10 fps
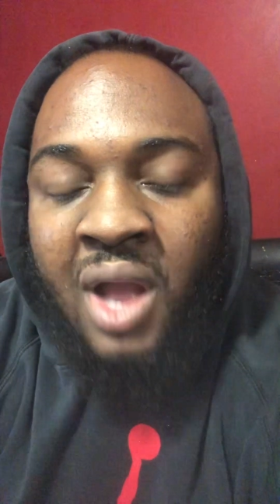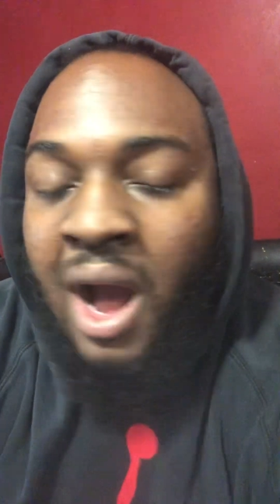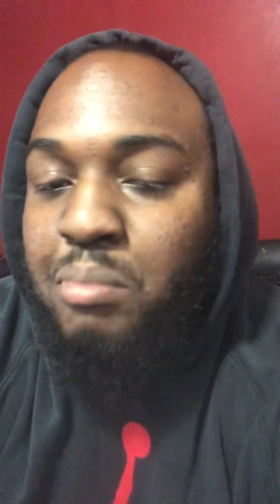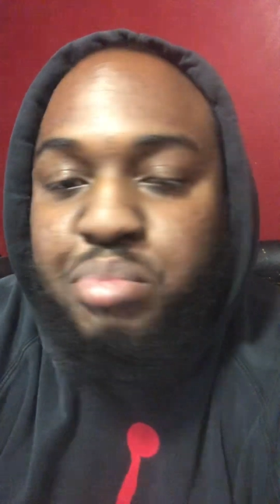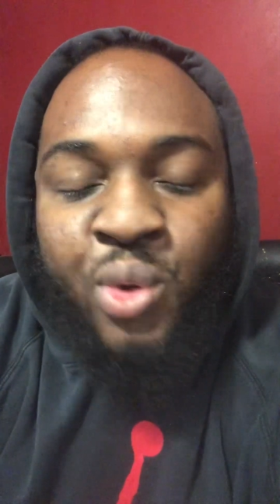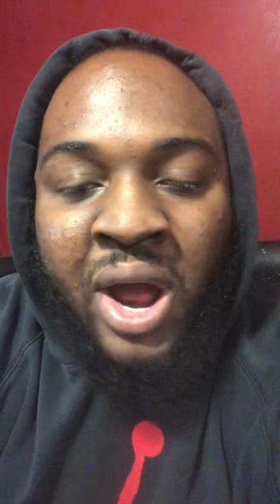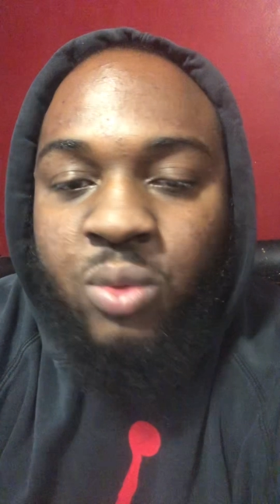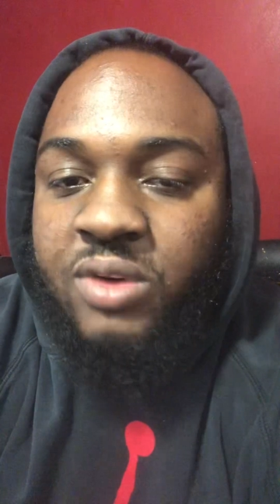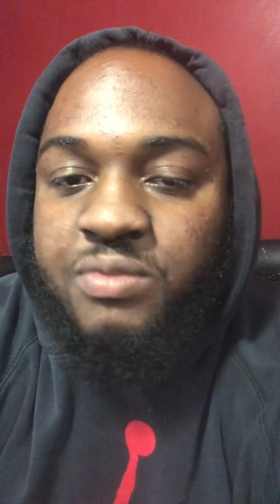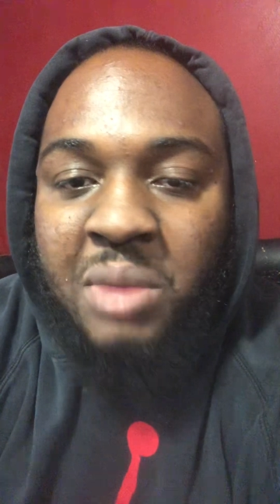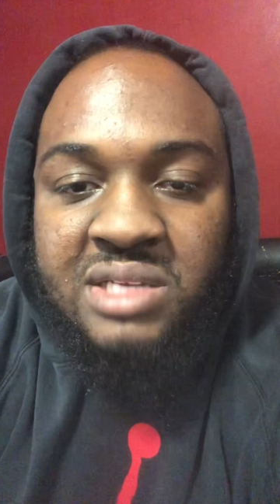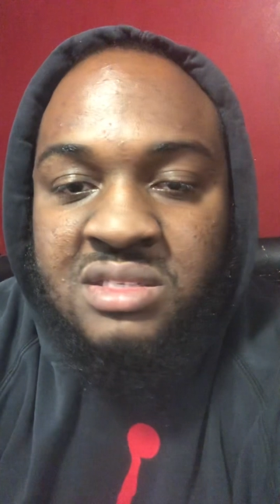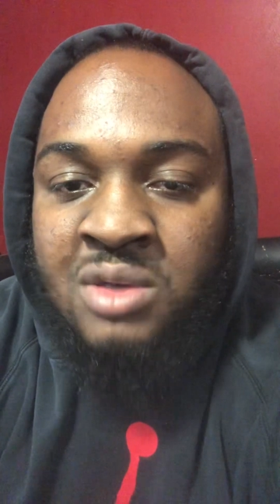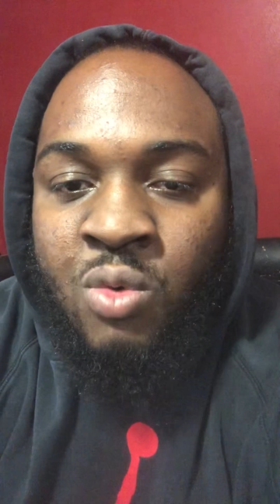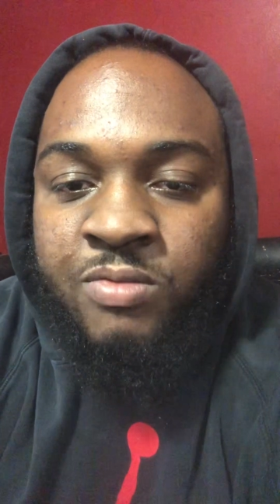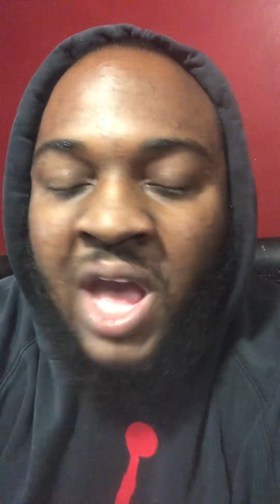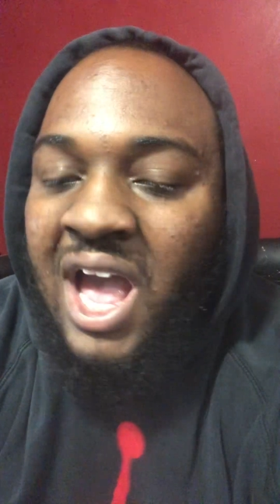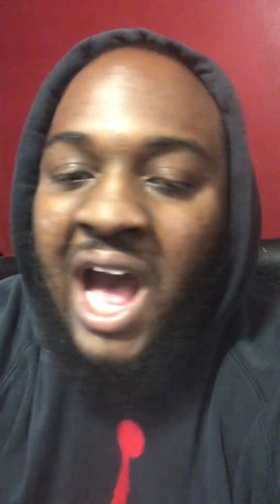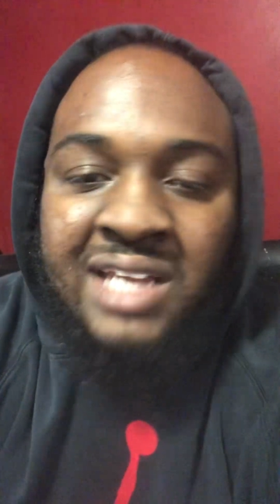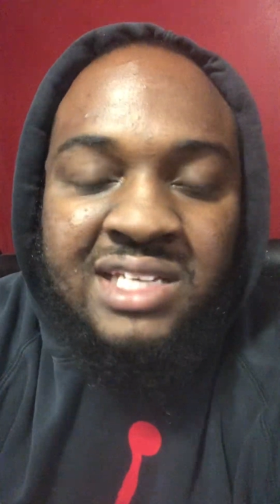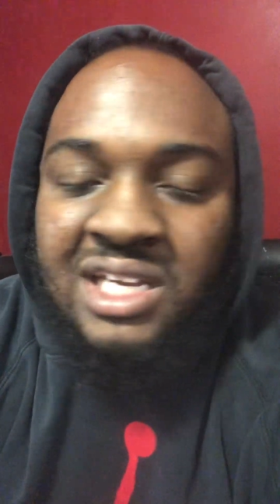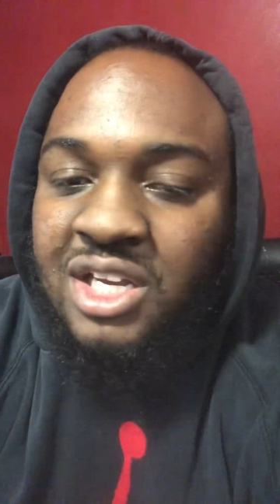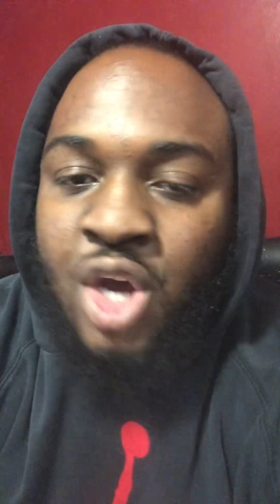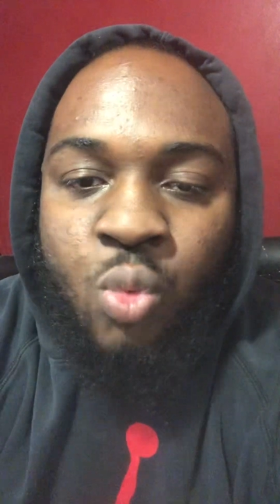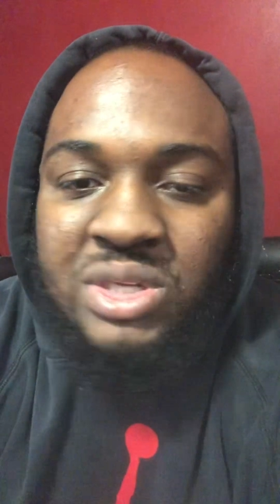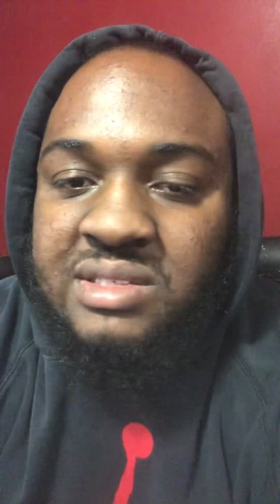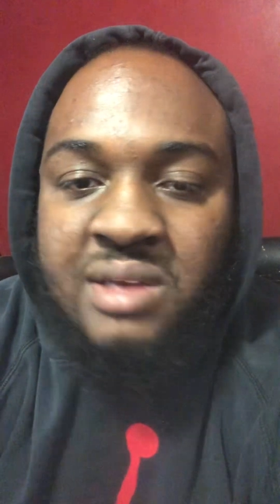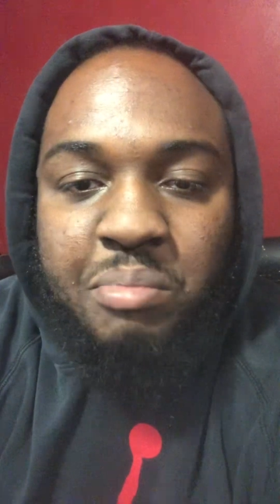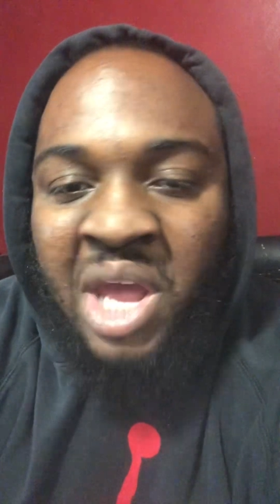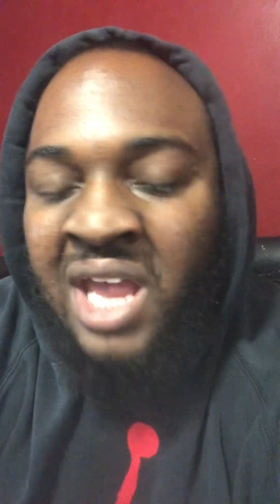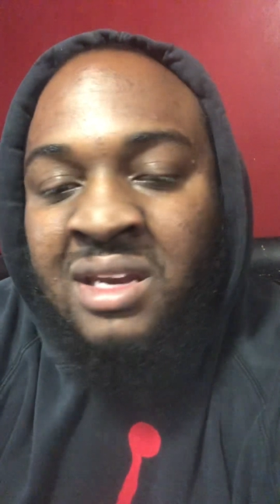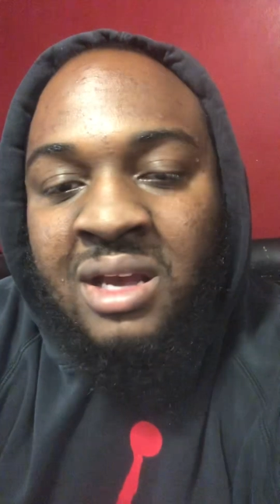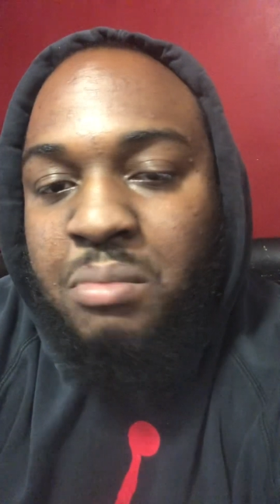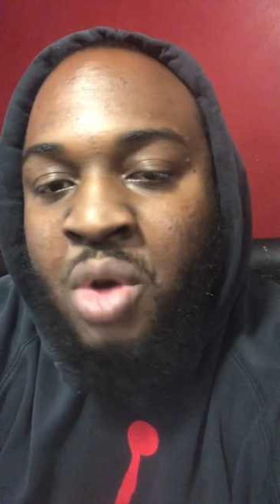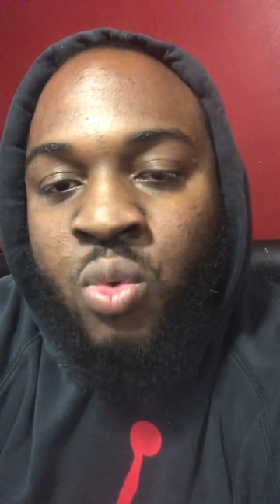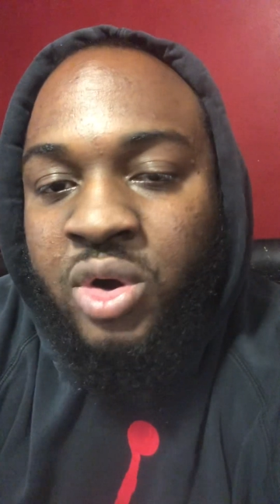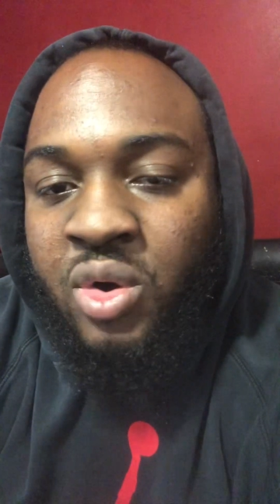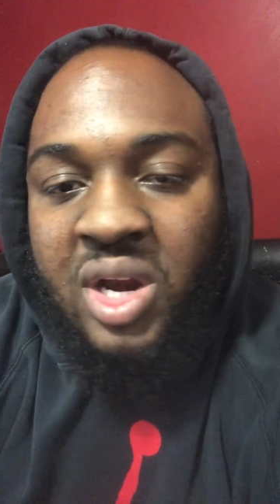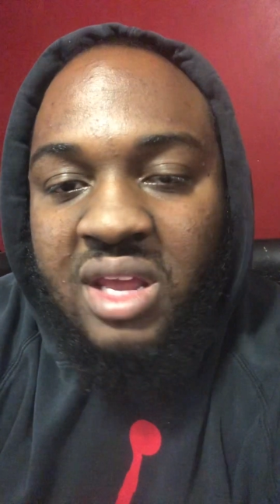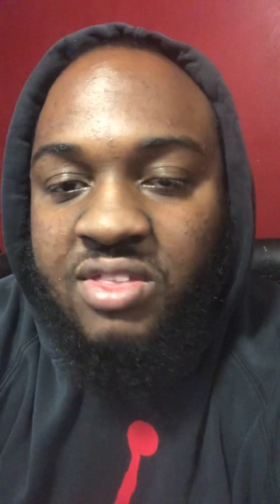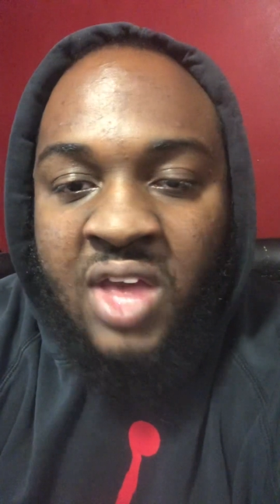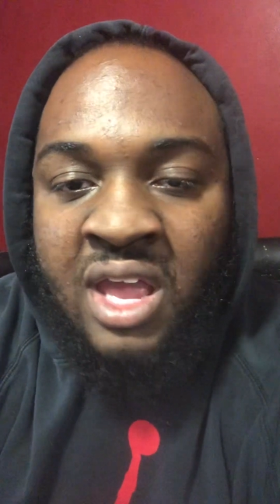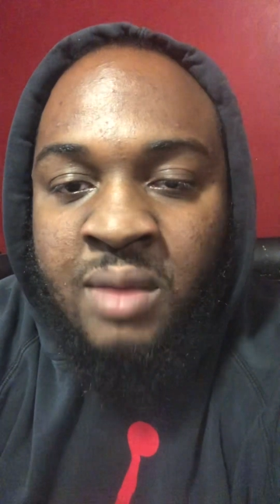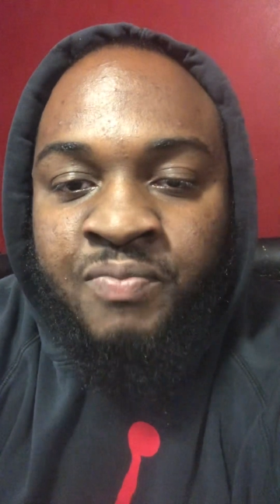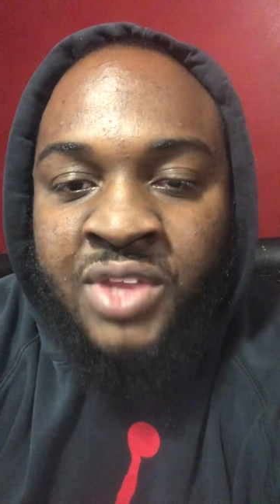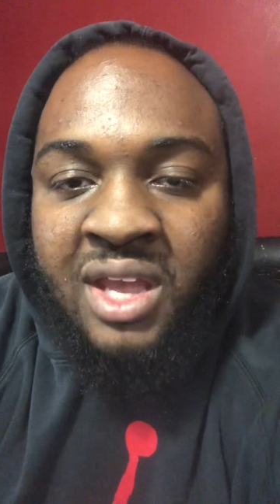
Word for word: I'm proud of myself. I didn't go into panic mode or anything.